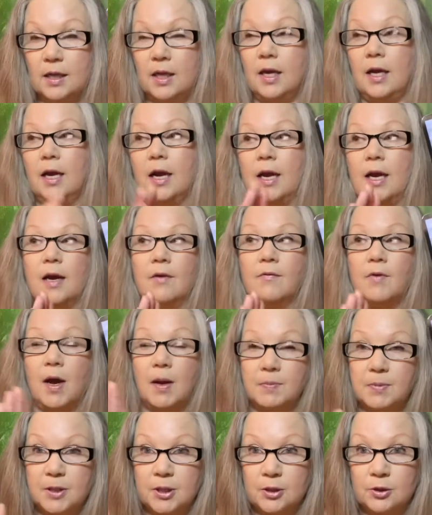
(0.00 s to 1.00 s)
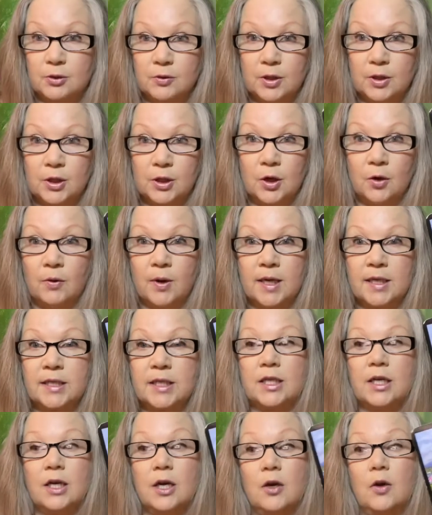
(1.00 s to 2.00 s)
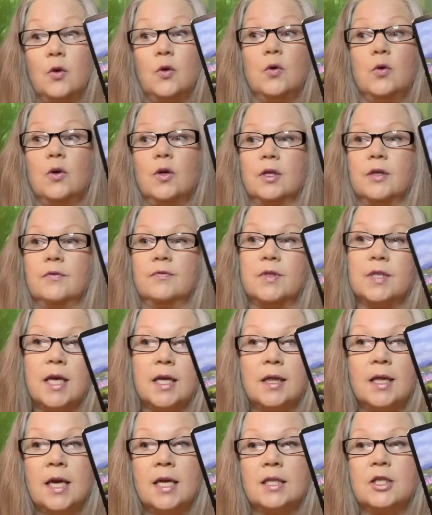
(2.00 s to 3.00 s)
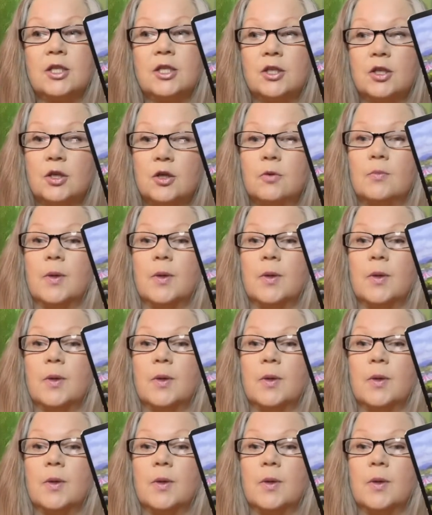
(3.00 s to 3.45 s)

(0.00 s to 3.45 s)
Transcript: Like, I have absolutely no idea who could have done that to you.